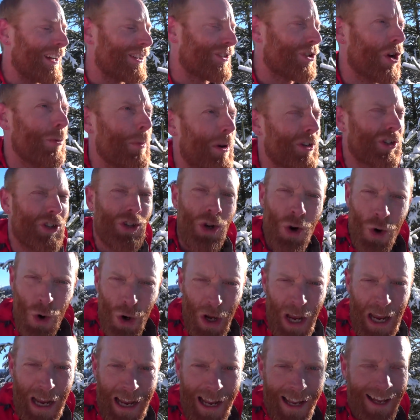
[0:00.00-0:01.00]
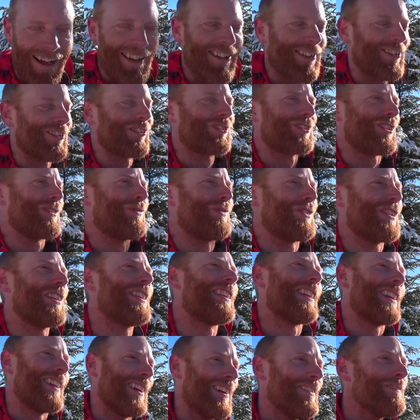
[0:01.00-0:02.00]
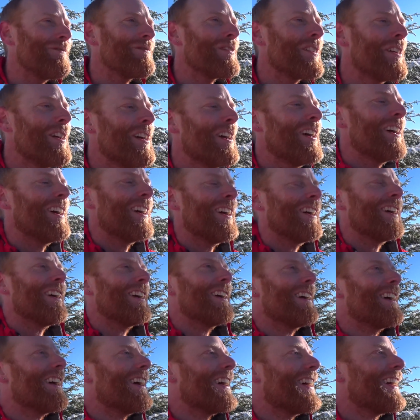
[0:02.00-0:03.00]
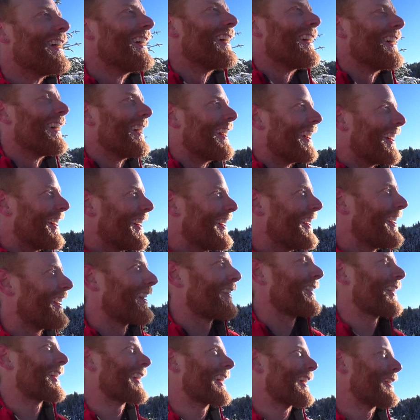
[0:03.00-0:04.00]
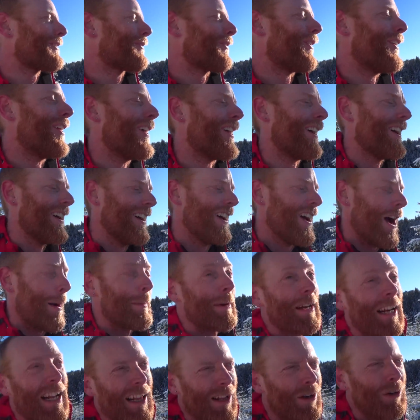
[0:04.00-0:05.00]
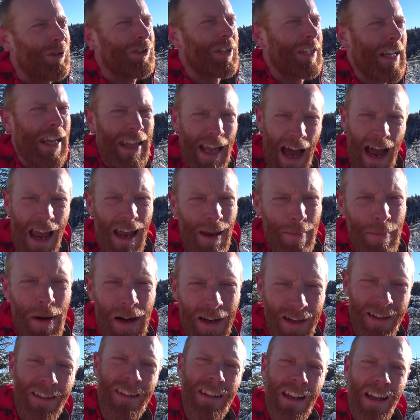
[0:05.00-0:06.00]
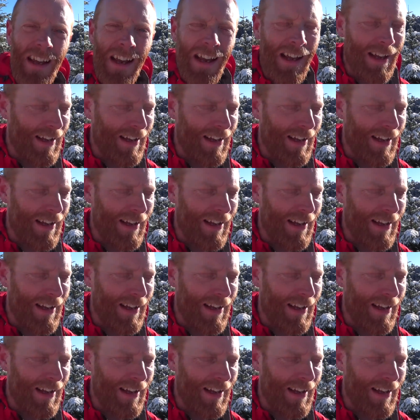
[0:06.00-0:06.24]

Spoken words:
too much talking or something. I think a clue's in the name, isn't it?